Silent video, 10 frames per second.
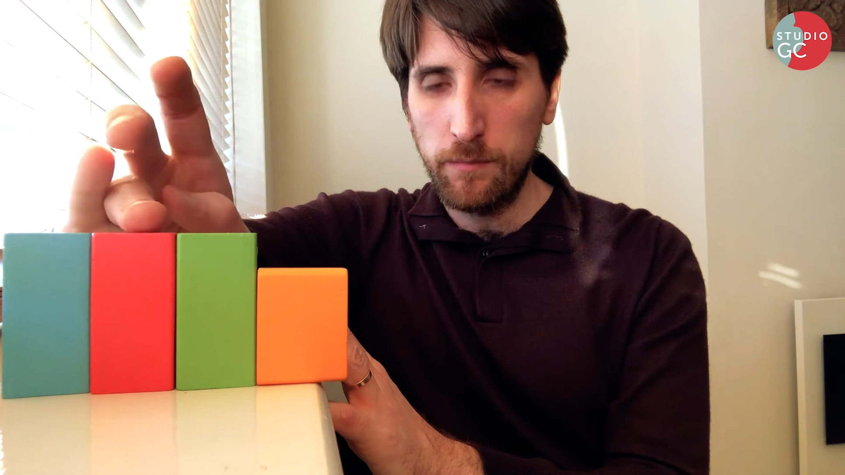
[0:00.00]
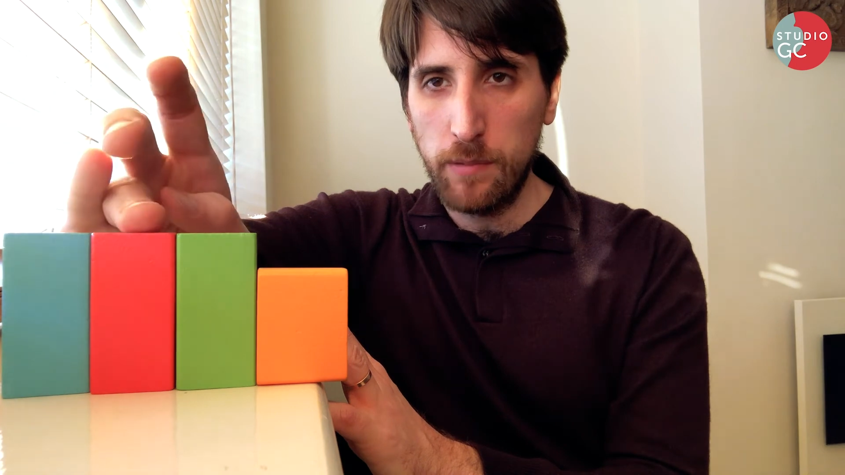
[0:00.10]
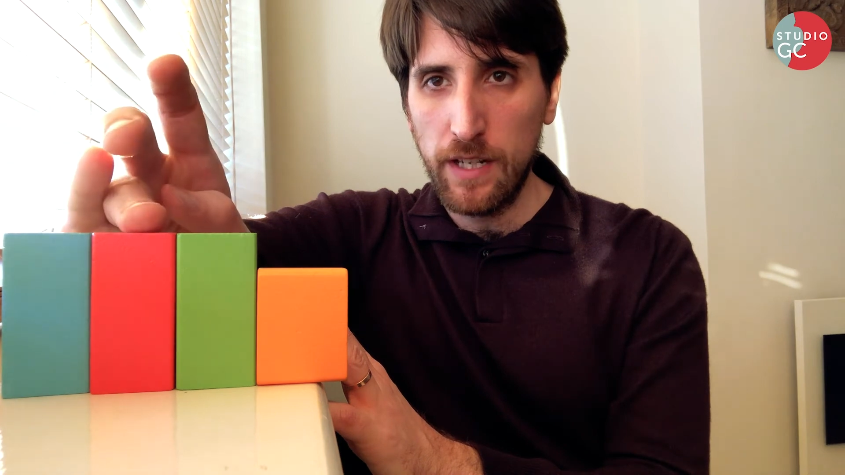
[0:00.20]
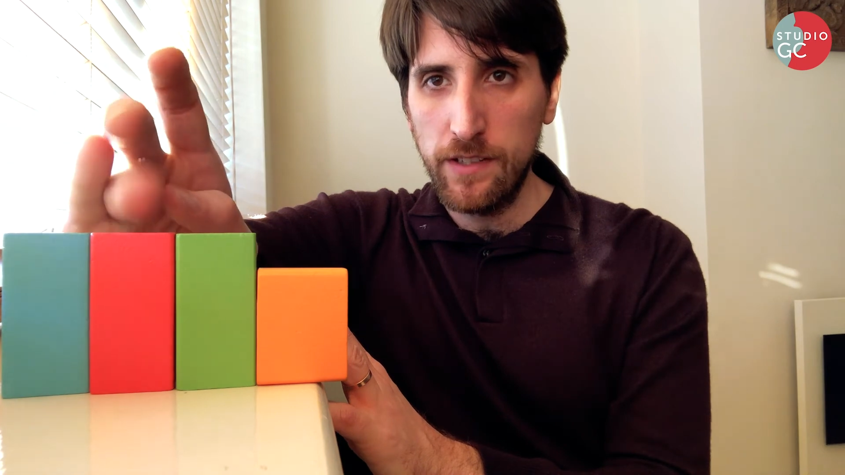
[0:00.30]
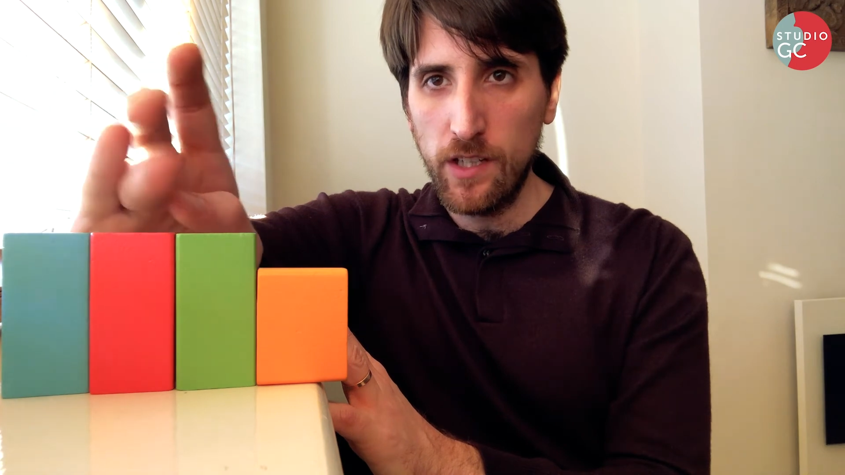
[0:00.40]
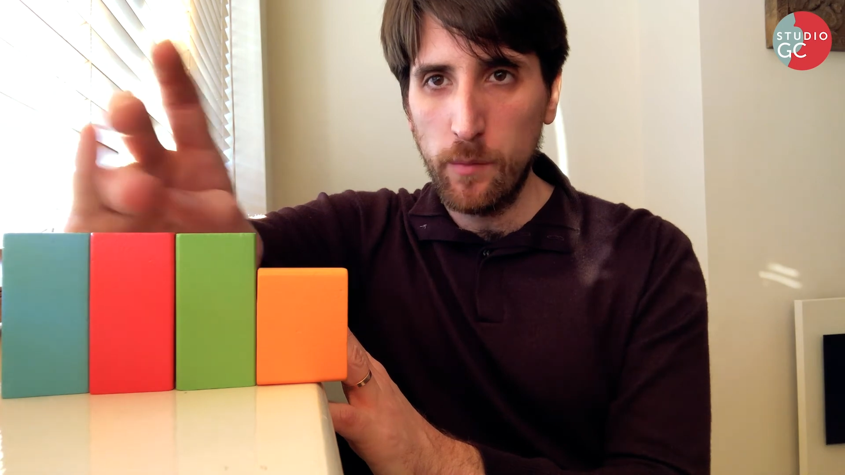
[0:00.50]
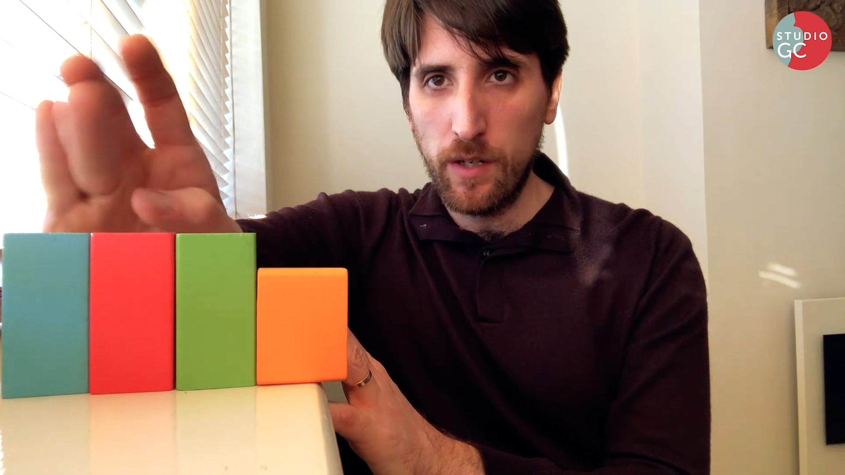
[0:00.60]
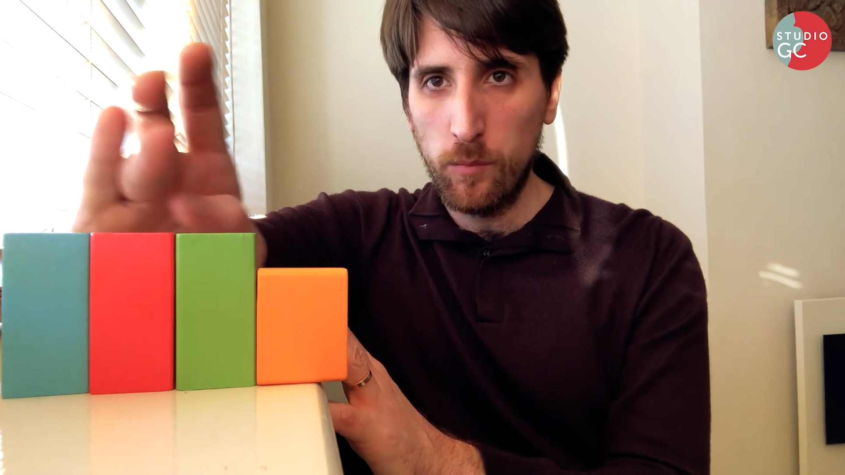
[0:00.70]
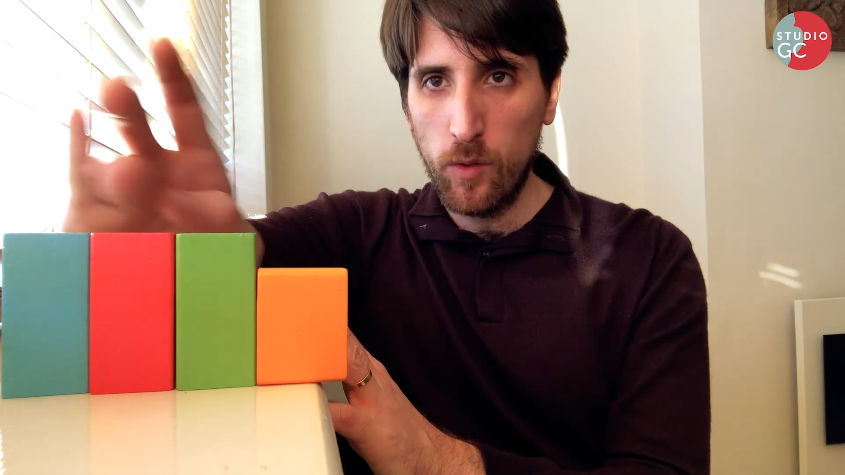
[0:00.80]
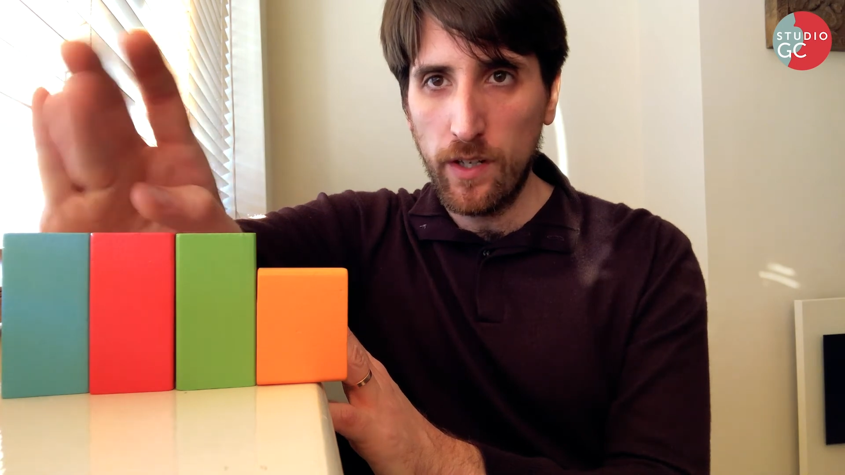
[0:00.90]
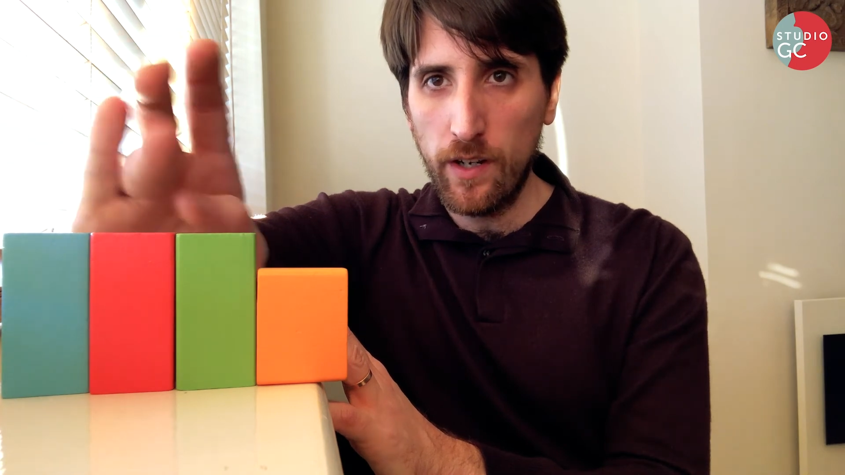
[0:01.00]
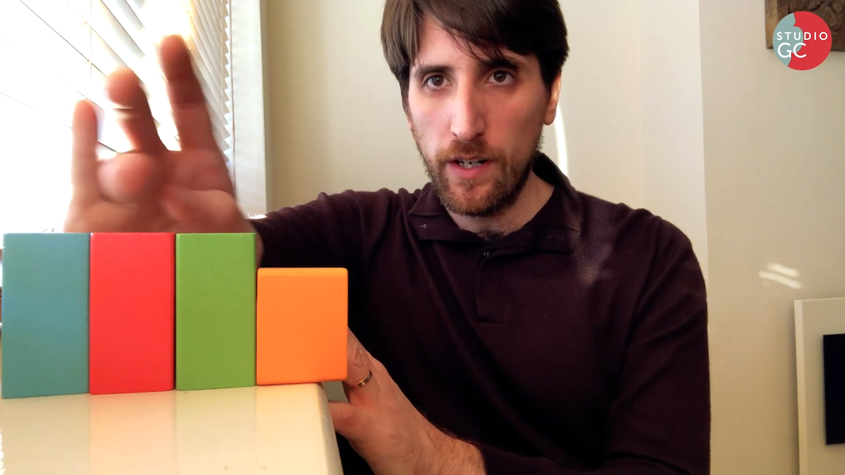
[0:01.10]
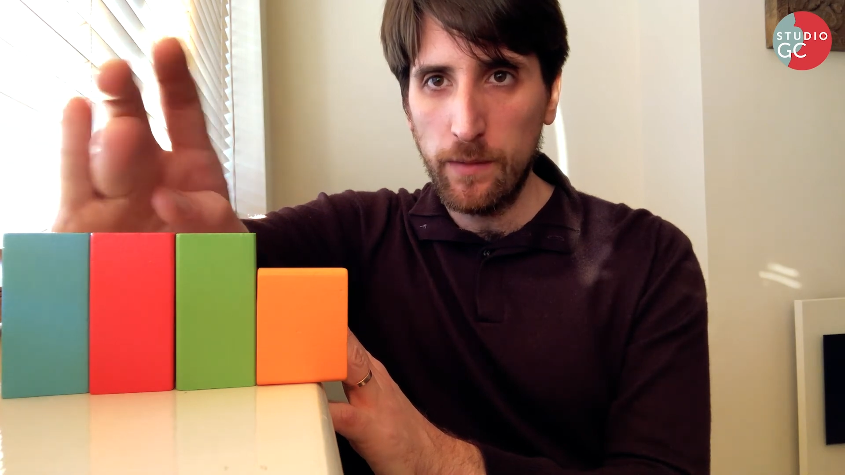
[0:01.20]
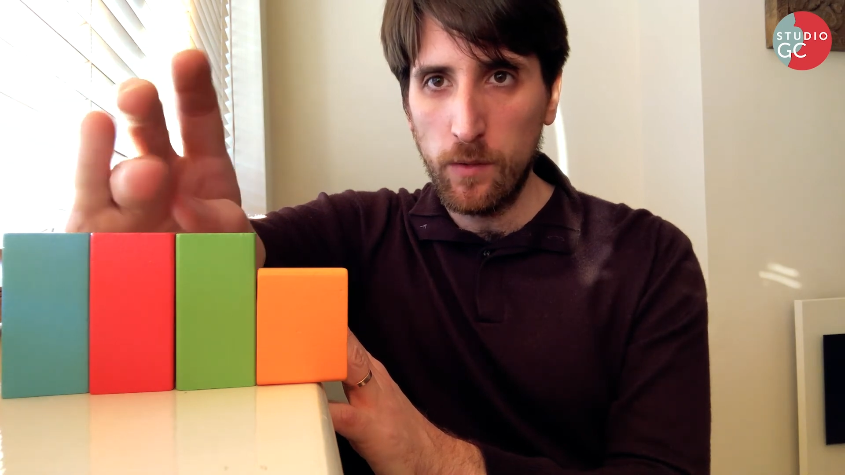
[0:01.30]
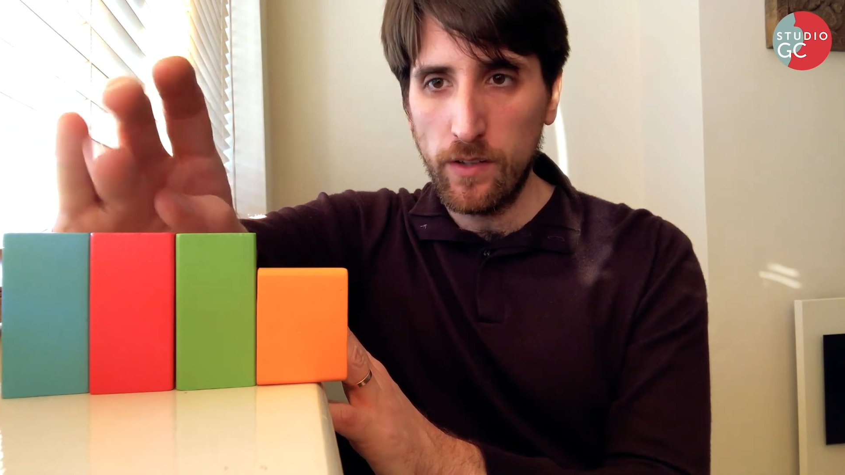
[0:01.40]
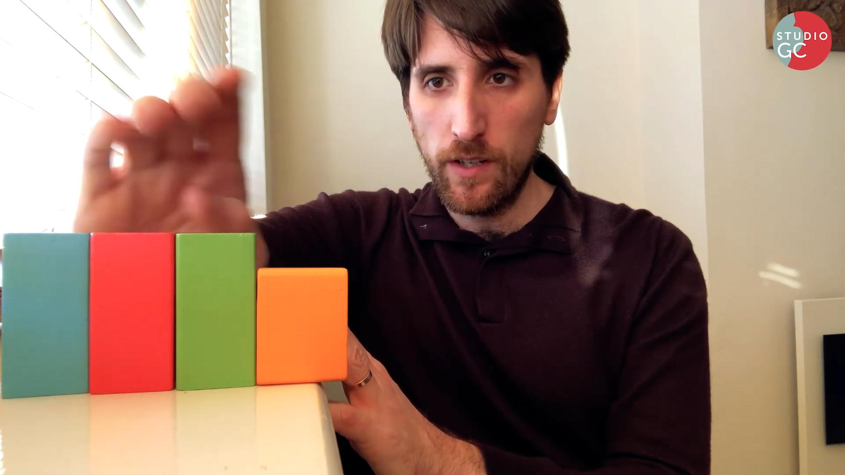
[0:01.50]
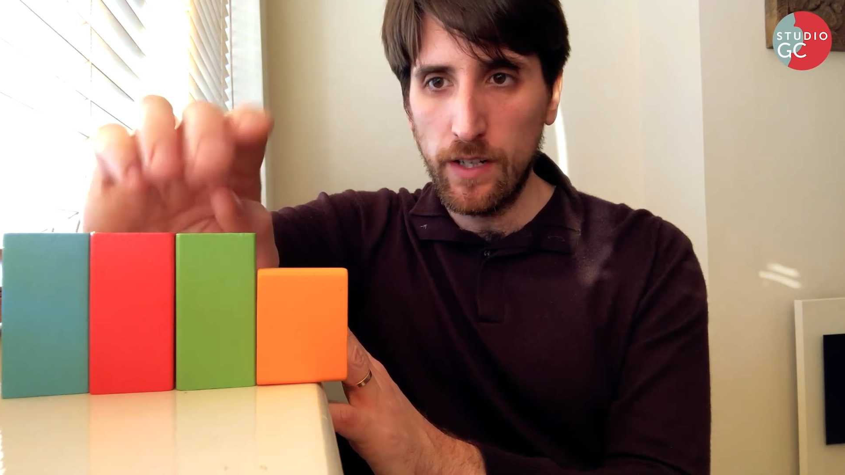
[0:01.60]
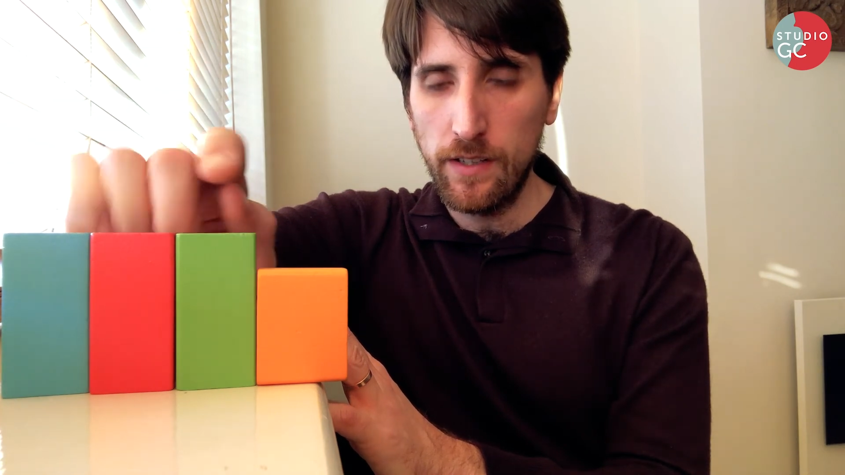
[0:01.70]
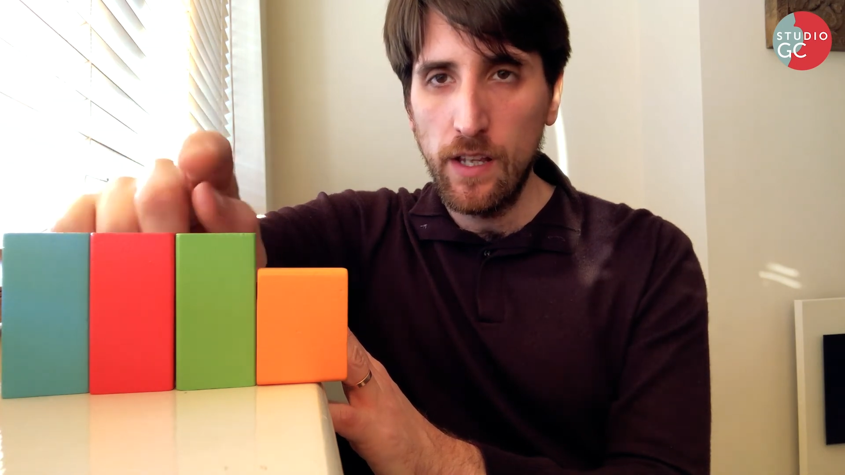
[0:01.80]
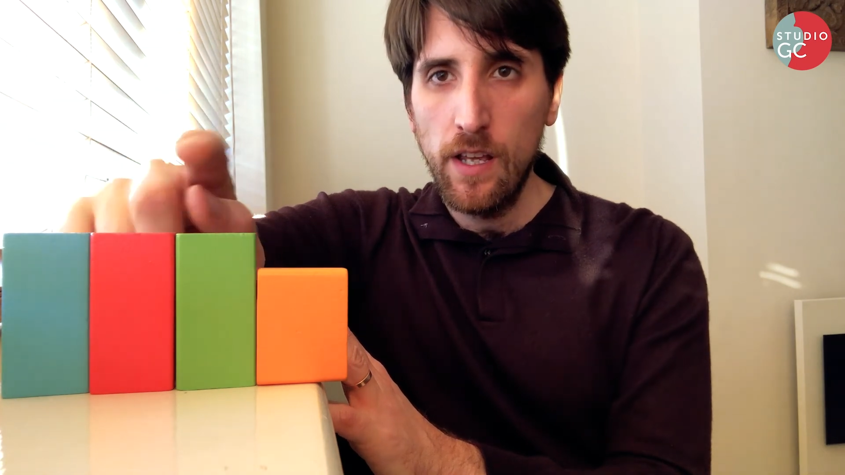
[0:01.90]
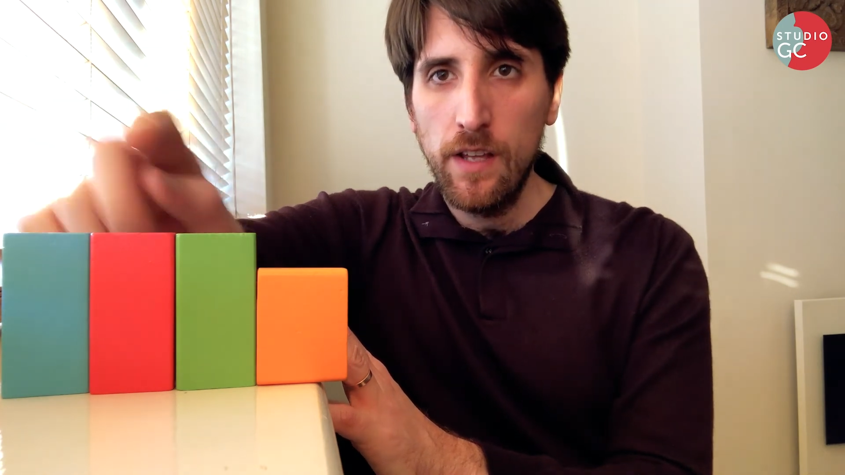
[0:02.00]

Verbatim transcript: playing the other one and working on it, working on it,